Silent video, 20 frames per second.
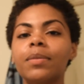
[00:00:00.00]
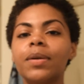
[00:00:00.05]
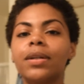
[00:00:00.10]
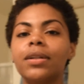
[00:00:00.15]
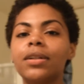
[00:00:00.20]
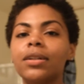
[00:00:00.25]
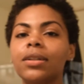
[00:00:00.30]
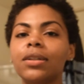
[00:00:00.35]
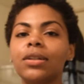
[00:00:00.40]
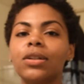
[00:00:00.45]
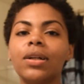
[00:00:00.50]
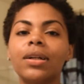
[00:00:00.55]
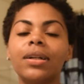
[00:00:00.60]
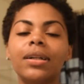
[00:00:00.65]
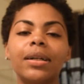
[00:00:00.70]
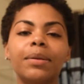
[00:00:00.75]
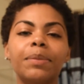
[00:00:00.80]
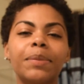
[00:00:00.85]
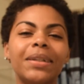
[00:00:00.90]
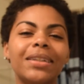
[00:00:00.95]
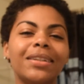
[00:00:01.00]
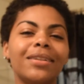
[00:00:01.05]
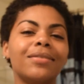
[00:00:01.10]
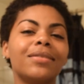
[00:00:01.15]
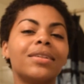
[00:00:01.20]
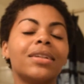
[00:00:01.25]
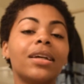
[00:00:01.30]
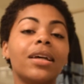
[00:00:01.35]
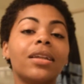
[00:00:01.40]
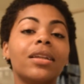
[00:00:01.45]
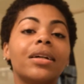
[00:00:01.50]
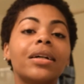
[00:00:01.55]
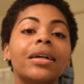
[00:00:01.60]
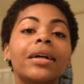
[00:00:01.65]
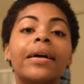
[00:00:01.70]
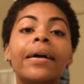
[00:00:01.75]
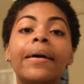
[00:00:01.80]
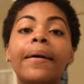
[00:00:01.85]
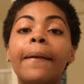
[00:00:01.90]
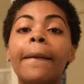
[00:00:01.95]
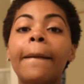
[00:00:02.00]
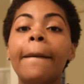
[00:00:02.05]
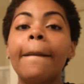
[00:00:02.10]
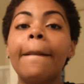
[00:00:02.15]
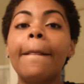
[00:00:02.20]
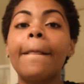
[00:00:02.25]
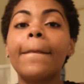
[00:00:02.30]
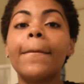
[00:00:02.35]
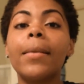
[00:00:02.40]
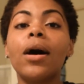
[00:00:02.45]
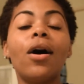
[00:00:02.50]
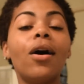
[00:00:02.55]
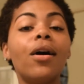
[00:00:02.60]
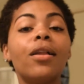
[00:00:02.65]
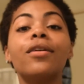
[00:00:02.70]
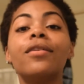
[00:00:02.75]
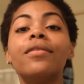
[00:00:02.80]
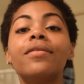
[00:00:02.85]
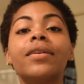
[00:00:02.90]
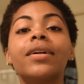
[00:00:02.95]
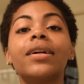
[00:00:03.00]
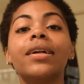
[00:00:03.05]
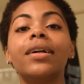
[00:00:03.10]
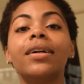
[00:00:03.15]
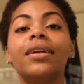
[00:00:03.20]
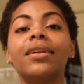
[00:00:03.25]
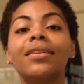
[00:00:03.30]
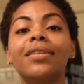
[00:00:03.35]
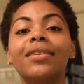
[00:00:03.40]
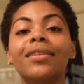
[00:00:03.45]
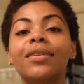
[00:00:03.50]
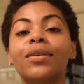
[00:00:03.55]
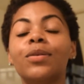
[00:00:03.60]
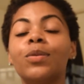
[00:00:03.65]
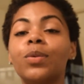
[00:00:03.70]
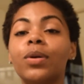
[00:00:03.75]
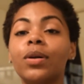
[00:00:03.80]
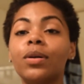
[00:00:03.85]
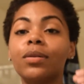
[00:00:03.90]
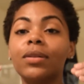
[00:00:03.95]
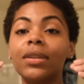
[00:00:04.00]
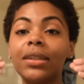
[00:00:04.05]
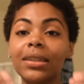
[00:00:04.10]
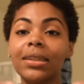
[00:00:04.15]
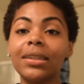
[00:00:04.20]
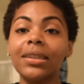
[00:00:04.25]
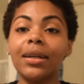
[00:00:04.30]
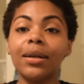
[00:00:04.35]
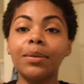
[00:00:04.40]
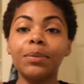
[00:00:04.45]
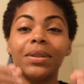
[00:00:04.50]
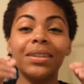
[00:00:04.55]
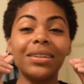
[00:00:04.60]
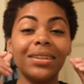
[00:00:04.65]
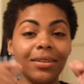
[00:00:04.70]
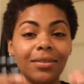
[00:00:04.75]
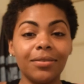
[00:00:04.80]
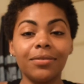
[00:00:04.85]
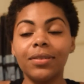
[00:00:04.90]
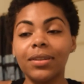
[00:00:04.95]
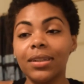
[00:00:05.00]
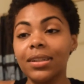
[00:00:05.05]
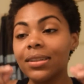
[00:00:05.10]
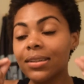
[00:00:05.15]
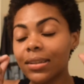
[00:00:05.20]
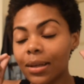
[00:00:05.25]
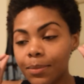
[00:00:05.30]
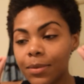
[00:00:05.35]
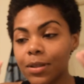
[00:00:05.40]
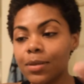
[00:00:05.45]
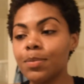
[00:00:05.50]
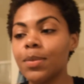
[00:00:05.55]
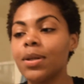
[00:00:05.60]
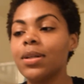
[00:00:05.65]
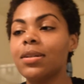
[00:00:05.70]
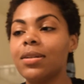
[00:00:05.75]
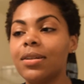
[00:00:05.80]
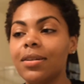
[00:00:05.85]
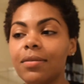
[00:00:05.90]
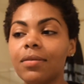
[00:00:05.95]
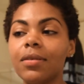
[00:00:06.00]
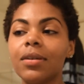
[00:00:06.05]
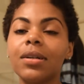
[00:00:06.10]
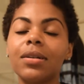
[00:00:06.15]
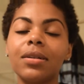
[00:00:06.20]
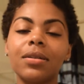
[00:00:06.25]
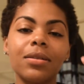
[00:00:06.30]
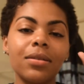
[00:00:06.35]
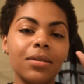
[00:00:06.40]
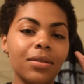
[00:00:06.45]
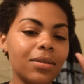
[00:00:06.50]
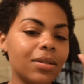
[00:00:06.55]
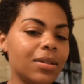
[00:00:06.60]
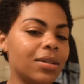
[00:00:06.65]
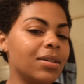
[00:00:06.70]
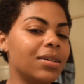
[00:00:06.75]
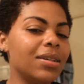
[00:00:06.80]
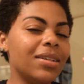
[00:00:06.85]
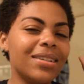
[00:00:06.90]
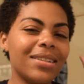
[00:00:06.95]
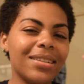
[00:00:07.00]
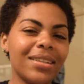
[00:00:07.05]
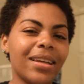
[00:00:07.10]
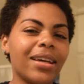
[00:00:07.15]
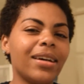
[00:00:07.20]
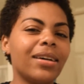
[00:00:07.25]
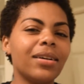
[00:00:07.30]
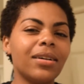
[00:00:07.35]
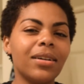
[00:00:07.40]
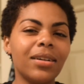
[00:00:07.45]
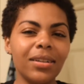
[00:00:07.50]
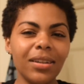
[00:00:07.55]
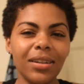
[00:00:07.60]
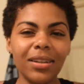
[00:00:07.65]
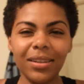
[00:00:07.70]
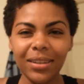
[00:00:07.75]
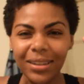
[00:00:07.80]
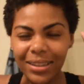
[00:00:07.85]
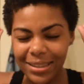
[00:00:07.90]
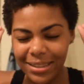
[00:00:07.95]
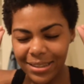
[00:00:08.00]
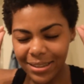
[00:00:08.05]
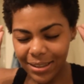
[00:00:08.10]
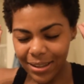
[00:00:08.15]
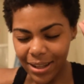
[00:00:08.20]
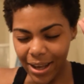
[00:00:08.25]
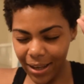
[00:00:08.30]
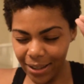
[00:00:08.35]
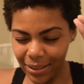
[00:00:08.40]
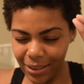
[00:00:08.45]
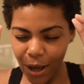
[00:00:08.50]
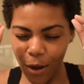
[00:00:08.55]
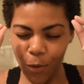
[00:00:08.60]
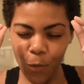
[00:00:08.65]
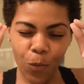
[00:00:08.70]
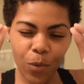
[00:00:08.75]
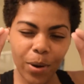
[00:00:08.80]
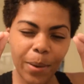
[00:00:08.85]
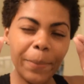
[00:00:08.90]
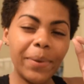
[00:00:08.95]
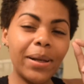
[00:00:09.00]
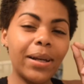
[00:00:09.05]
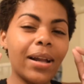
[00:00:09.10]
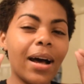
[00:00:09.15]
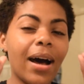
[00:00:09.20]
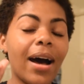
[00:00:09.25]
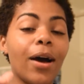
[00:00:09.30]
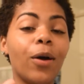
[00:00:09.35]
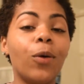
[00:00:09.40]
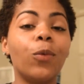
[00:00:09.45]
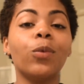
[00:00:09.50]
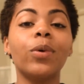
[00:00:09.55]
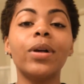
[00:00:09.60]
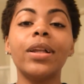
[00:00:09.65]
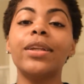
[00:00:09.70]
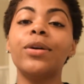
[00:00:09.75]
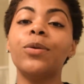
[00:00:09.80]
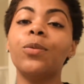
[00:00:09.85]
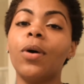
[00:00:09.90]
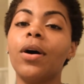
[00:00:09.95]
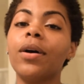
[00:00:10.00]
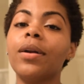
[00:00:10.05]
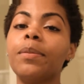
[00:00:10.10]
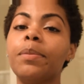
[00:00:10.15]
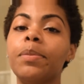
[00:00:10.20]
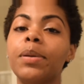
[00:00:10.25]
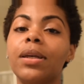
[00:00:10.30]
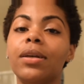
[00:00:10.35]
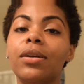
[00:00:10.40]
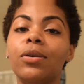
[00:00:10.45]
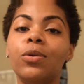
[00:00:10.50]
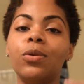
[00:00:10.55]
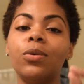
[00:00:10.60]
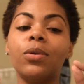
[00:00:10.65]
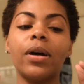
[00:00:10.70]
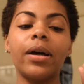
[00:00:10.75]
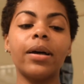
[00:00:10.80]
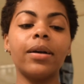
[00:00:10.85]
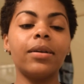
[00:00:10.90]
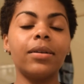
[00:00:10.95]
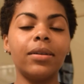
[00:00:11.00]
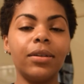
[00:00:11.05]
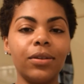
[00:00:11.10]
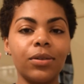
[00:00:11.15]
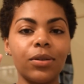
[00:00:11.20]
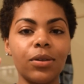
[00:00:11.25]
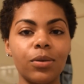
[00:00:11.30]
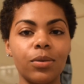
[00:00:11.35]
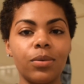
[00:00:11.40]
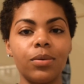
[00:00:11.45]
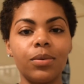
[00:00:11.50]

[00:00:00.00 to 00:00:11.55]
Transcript: and just trying to get myself together all over again. Well, this time it's different. This time it's much different because it's like a, it's like that woman I really want to be, who I, you know,